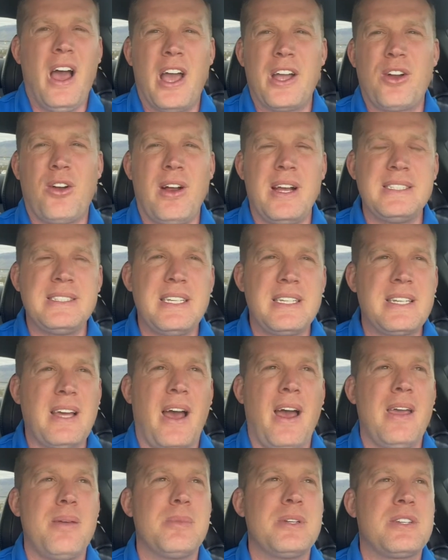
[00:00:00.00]
a crazy
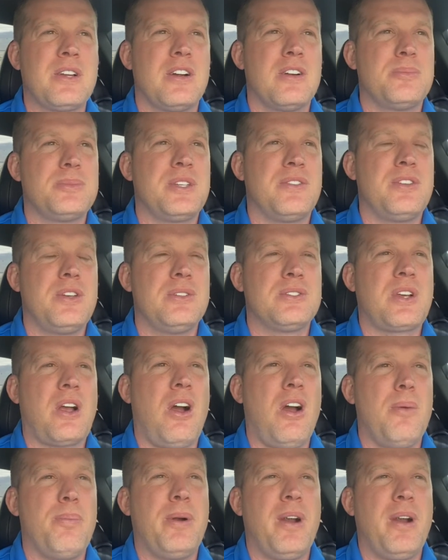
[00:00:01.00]
time in terms of used car